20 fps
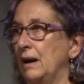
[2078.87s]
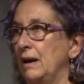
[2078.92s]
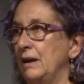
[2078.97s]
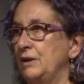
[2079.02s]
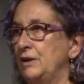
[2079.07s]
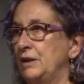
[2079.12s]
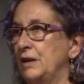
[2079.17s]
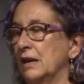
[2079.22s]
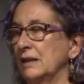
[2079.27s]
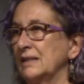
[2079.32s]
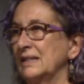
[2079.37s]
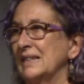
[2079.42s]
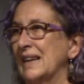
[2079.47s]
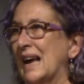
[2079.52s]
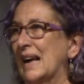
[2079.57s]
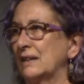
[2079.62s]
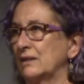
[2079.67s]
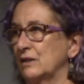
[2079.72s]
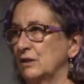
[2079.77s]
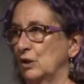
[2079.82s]
doesn't
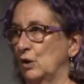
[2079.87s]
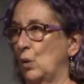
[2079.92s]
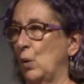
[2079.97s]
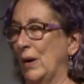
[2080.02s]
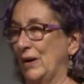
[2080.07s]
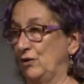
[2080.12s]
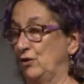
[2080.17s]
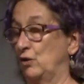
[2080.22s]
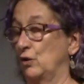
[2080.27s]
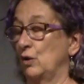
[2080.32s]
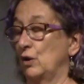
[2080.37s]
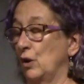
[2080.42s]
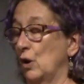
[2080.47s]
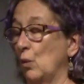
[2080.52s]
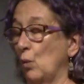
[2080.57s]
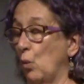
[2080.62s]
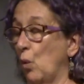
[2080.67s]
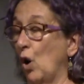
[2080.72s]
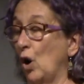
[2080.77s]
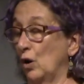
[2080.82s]
answer the question
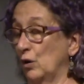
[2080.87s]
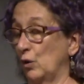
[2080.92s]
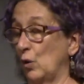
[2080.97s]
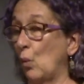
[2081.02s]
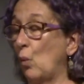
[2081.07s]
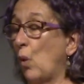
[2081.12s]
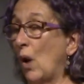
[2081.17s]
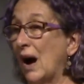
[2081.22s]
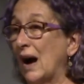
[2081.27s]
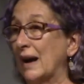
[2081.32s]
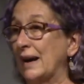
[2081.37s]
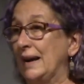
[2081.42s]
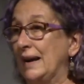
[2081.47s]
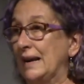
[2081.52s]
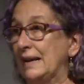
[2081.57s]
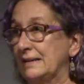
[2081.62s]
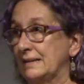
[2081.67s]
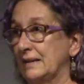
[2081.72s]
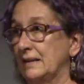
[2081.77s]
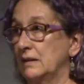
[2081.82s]
one, why
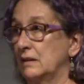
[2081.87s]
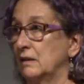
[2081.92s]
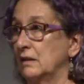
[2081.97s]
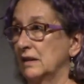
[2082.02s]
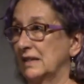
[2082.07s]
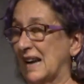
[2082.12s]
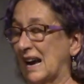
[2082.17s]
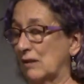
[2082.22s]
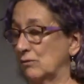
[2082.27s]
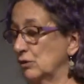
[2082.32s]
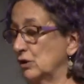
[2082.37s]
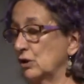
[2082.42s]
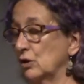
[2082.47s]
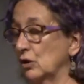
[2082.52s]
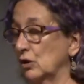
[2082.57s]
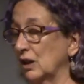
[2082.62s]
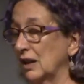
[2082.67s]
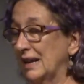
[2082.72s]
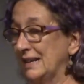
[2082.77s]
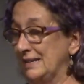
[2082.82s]
is it that
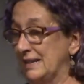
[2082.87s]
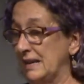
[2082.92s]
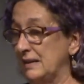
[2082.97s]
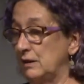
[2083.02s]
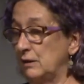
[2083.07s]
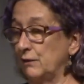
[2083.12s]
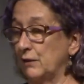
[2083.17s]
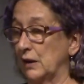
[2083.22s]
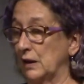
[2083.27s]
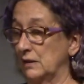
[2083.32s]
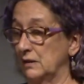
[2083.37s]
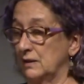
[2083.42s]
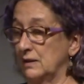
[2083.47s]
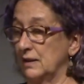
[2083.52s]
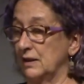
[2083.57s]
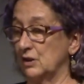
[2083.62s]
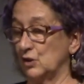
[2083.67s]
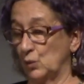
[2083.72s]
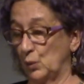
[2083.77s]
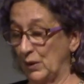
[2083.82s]
Aristotle identifies
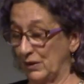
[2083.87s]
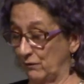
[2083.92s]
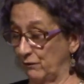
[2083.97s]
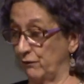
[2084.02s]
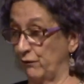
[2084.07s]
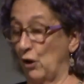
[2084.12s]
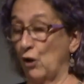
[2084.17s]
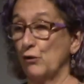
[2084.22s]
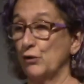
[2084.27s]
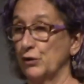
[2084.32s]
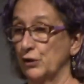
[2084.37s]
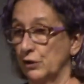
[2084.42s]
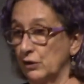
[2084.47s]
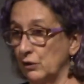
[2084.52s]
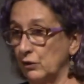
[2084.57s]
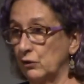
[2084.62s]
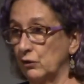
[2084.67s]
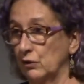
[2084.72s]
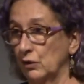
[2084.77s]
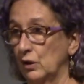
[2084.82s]
this with
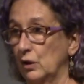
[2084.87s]
foreigners?